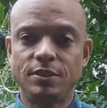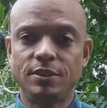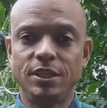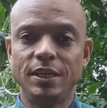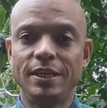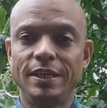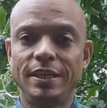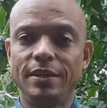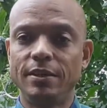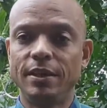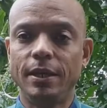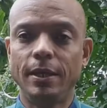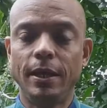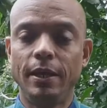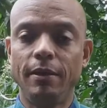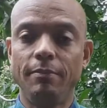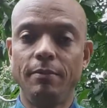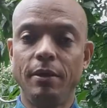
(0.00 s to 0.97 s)
taken
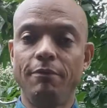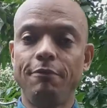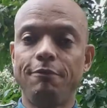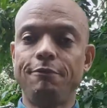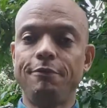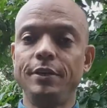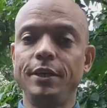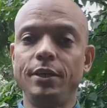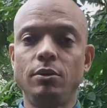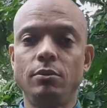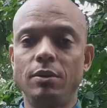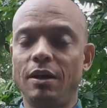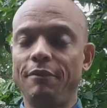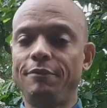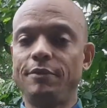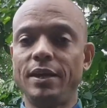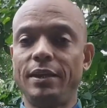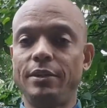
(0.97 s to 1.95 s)

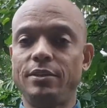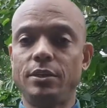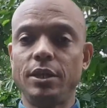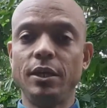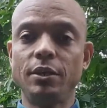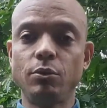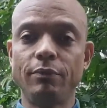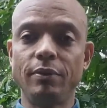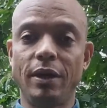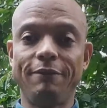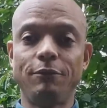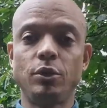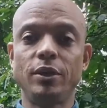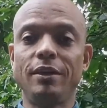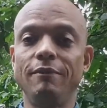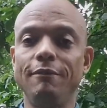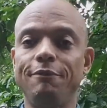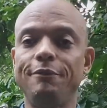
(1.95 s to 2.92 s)
I've
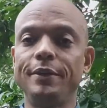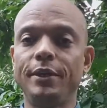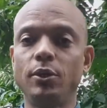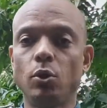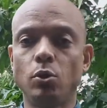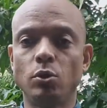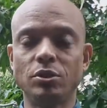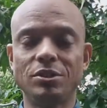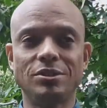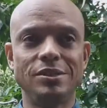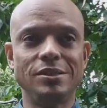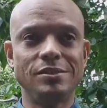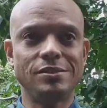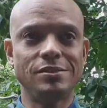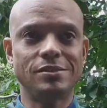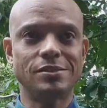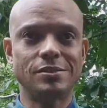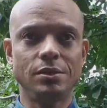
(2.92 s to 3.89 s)
taken free
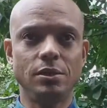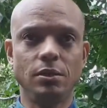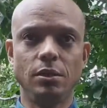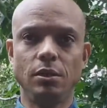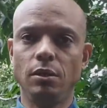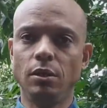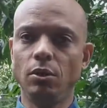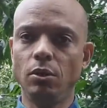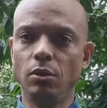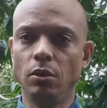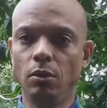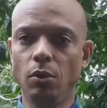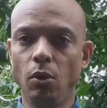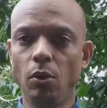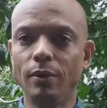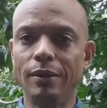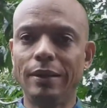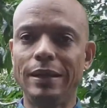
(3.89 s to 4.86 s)
courses
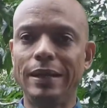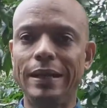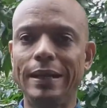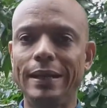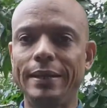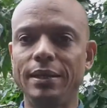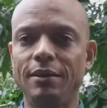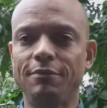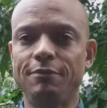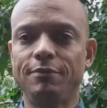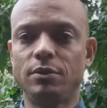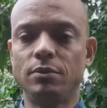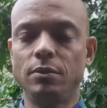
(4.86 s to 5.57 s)
online. I've